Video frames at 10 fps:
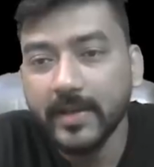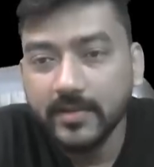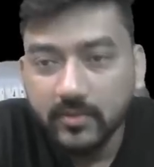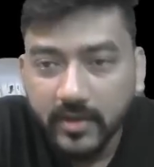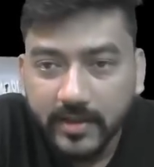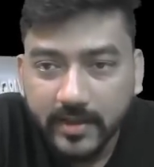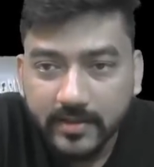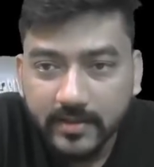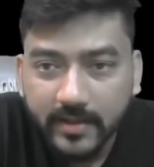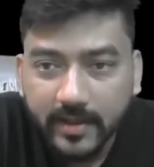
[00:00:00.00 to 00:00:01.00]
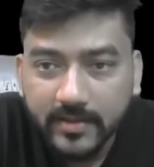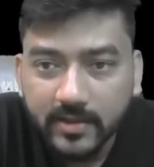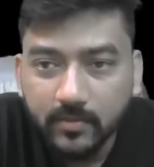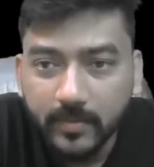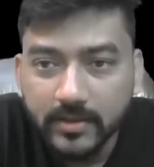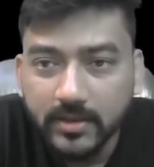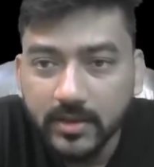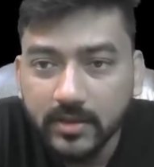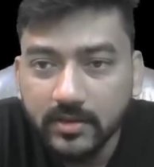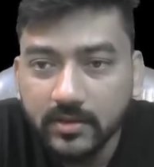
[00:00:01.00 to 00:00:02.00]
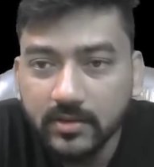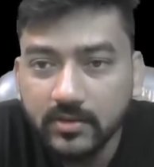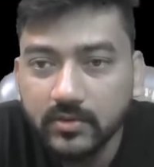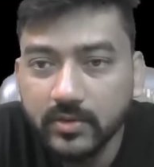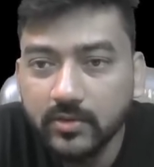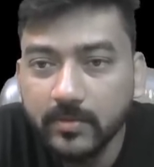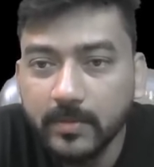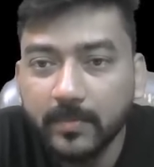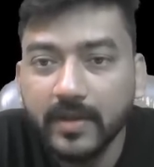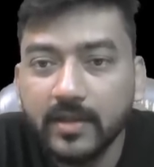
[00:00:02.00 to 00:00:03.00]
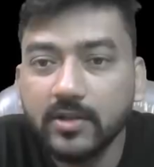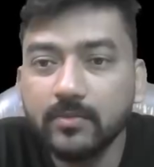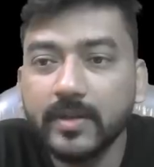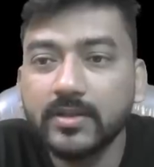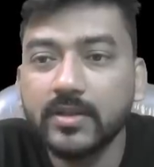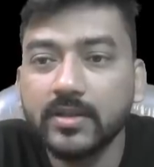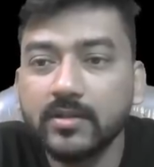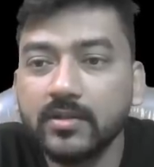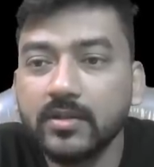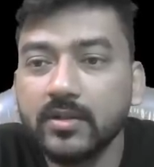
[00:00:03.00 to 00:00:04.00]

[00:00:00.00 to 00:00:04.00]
x square dx is x cube by 3, so it will be pi cube by 3,